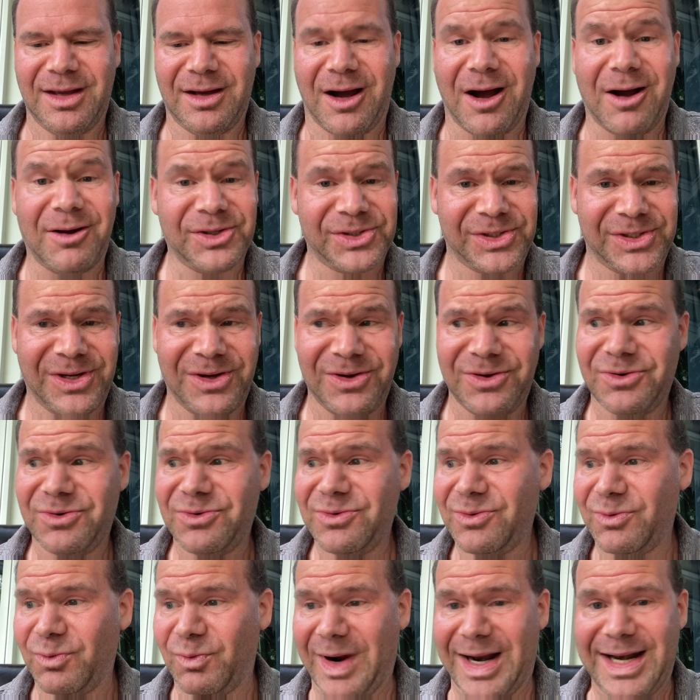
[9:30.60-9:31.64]

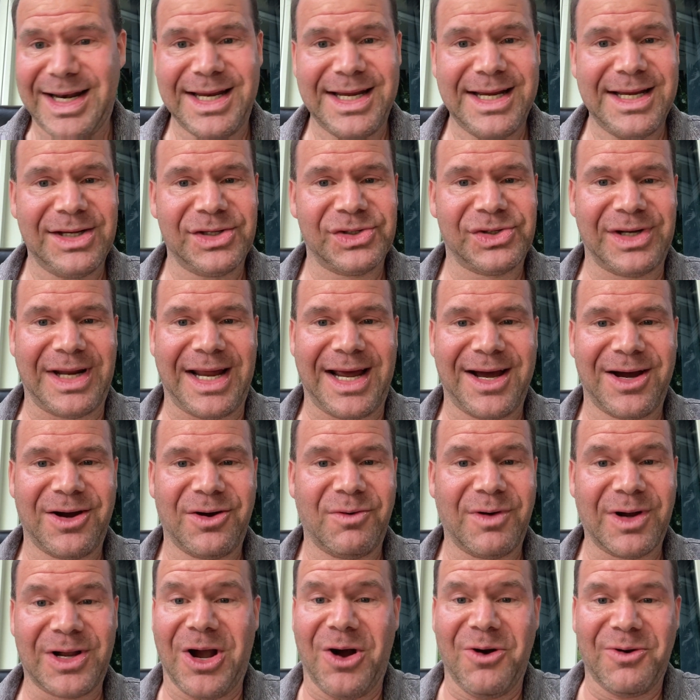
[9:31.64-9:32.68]
Also, Wendy is
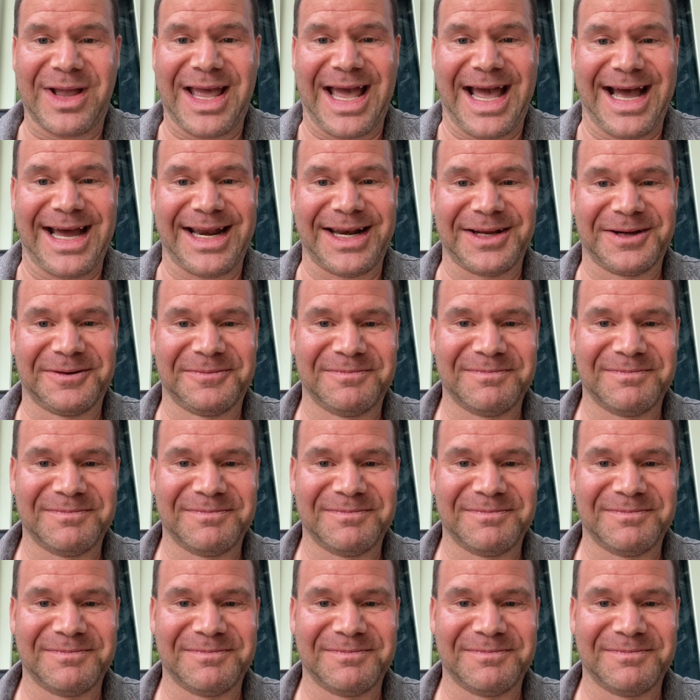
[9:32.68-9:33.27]
now a cokehead.